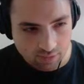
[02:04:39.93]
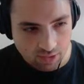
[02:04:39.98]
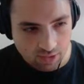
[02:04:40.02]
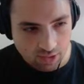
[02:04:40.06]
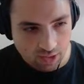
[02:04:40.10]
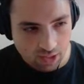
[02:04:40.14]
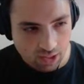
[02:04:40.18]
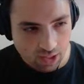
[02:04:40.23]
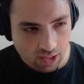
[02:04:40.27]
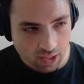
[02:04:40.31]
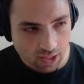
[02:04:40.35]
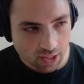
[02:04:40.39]

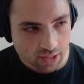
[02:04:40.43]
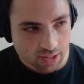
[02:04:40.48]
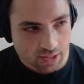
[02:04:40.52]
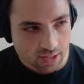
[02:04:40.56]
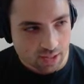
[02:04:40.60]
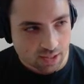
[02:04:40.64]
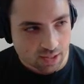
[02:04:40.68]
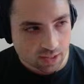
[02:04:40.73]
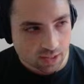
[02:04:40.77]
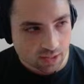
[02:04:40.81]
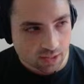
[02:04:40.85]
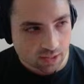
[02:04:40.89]
Nice
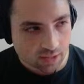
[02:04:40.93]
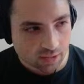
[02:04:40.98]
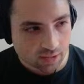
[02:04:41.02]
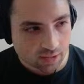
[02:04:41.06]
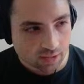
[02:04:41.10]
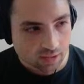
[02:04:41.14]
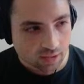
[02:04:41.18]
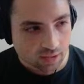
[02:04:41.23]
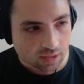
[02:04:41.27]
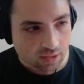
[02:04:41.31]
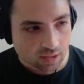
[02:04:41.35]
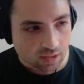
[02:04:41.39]
ending.
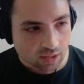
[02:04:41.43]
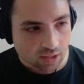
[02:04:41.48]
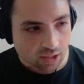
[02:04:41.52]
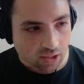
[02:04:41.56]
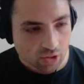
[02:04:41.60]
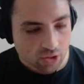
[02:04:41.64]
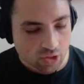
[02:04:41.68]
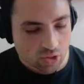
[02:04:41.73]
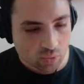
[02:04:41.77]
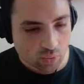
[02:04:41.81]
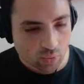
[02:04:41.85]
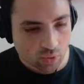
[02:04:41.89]

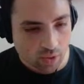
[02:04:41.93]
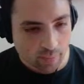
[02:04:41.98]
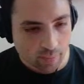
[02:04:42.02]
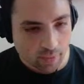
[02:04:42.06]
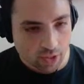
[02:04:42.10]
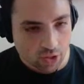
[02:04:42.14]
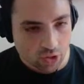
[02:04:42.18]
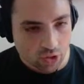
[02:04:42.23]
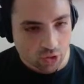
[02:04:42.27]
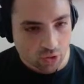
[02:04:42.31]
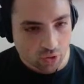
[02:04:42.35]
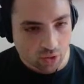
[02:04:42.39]
Also want to make
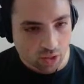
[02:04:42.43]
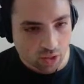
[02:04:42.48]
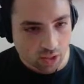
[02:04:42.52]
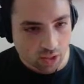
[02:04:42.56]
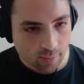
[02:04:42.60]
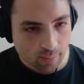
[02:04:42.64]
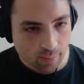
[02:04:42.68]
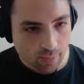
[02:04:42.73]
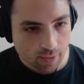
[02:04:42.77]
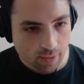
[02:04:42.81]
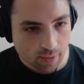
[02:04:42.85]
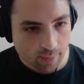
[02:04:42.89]
sure that
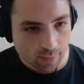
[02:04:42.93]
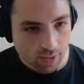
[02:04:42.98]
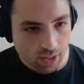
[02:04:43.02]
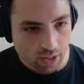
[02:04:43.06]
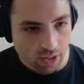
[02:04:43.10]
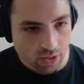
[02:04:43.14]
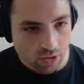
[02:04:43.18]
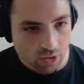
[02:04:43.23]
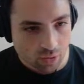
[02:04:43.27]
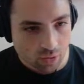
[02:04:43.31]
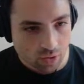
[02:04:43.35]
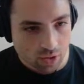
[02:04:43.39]
am I
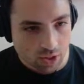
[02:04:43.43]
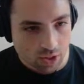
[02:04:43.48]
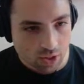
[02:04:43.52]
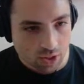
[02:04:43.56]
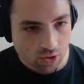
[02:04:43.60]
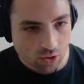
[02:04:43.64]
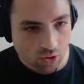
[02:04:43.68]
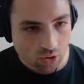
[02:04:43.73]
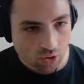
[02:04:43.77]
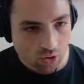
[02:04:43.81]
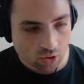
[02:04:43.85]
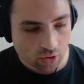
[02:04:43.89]
using
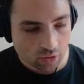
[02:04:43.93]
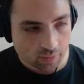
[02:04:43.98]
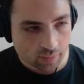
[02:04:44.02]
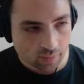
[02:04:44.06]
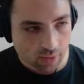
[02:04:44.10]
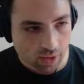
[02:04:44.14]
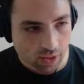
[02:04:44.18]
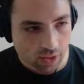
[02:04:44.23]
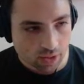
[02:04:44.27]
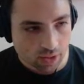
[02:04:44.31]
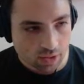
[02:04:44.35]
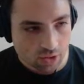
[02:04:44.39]
all of
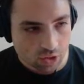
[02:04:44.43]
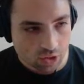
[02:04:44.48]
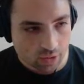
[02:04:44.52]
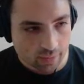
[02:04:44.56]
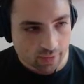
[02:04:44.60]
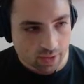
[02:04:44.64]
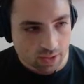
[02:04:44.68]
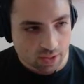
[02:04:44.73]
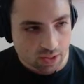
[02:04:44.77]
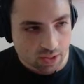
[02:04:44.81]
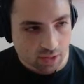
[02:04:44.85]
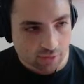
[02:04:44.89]
my
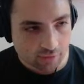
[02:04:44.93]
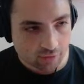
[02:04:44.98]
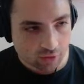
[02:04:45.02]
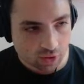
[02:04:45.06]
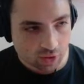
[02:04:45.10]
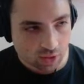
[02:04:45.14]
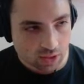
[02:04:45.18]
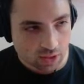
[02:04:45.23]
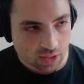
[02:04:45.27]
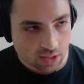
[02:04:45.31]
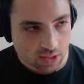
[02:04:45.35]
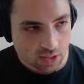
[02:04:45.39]
instruments? Because I feel
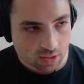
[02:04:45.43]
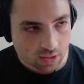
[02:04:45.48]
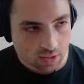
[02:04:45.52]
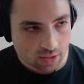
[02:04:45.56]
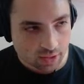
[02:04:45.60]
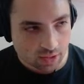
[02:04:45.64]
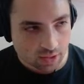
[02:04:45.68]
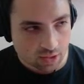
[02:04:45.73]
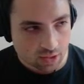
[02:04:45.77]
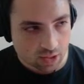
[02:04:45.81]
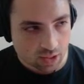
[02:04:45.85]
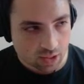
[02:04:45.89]
like this is like
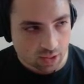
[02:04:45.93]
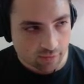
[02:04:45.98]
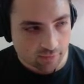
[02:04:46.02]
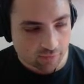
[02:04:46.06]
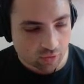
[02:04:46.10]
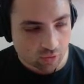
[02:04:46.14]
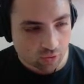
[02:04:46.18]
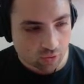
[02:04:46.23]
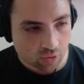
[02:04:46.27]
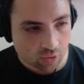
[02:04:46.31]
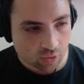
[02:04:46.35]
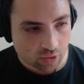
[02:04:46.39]
the time for
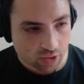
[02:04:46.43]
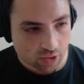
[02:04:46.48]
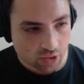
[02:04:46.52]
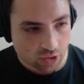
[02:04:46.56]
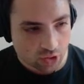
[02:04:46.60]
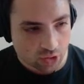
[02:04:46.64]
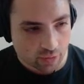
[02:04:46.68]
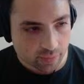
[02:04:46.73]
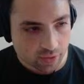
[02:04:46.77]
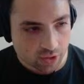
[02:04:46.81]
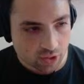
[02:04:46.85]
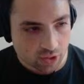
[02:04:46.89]
all the
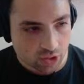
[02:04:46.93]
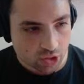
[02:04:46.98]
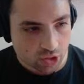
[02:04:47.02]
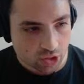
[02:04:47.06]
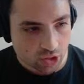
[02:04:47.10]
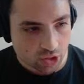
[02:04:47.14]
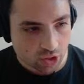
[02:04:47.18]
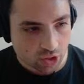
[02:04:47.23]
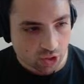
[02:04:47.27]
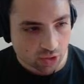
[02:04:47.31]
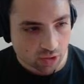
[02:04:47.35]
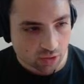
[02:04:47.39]
instruments to
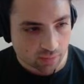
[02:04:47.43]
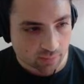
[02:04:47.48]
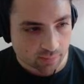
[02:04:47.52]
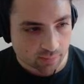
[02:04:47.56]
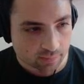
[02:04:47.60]
shine.